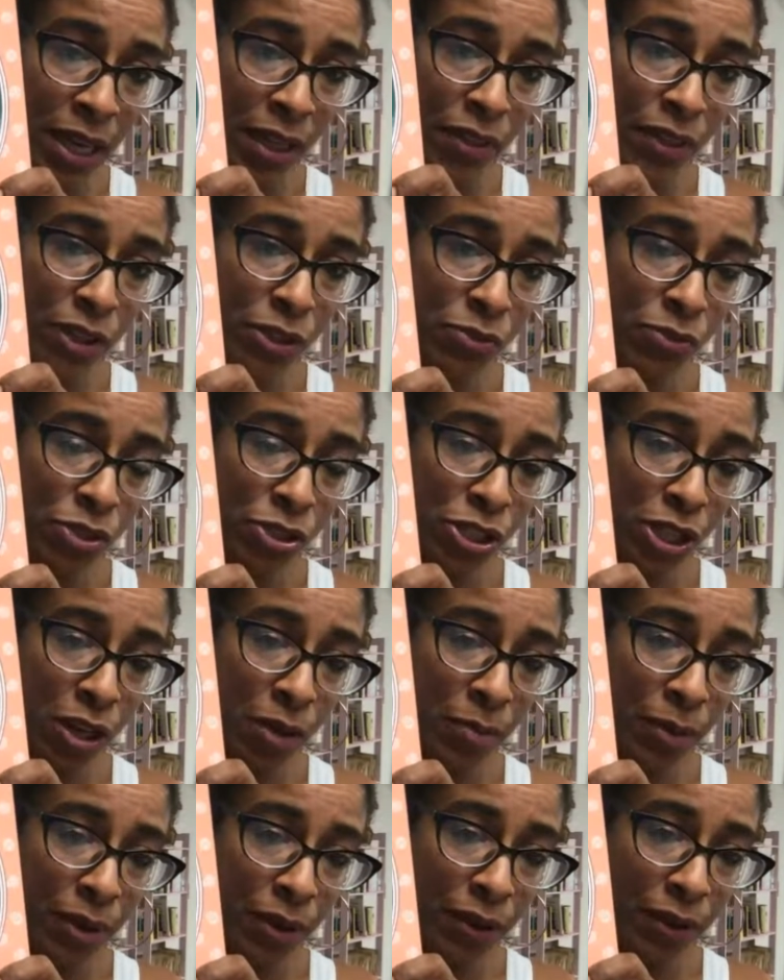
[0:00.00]
This one,
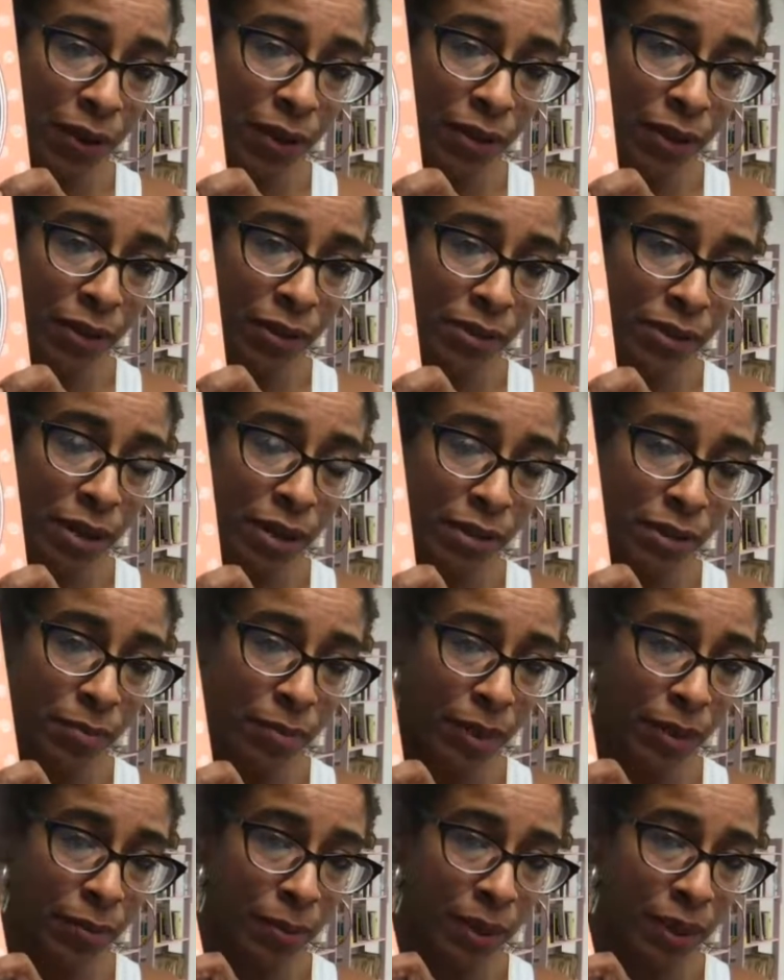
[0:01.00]
Childbearing Year, talks
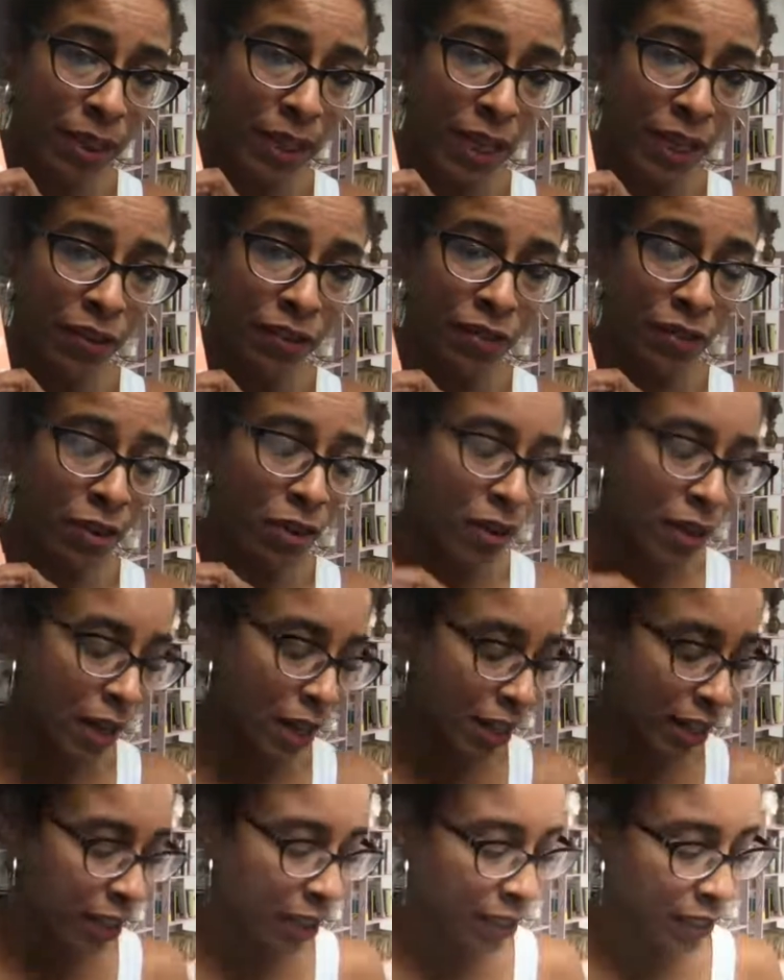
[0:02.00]
about clay for all
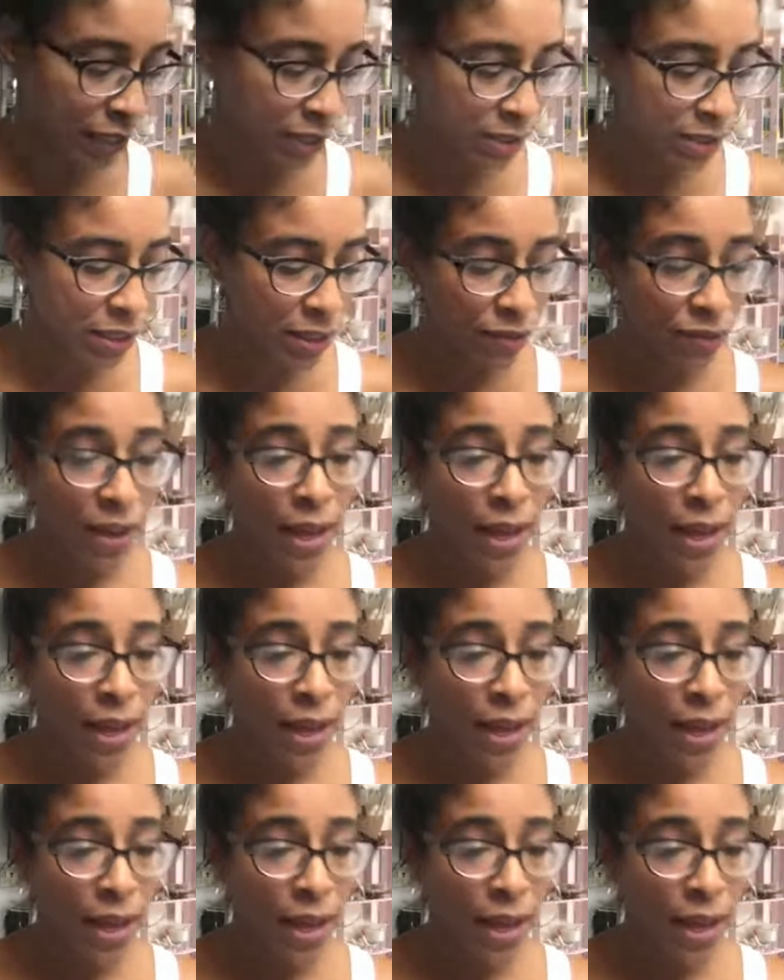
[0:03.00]
kind of healing stuff.